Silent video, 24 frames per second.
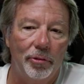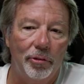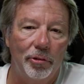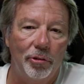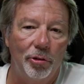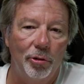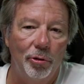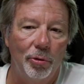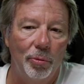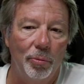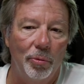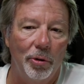
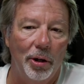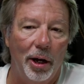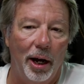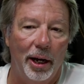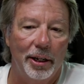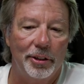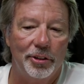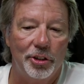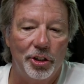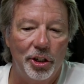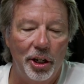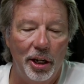to
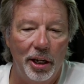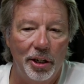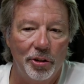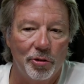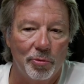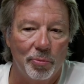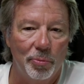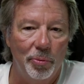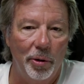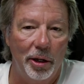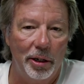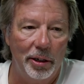not change
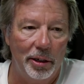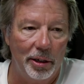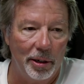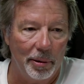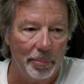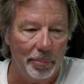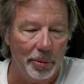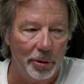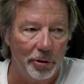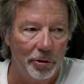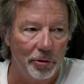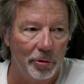run
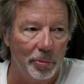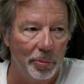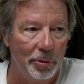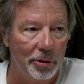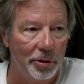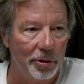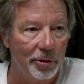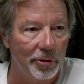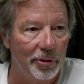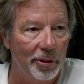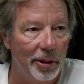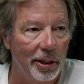numbers when
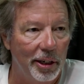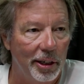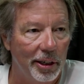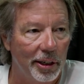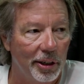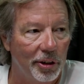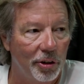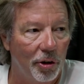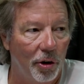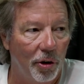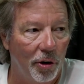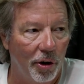you're tinting a
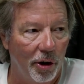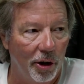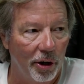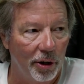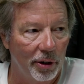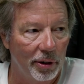car.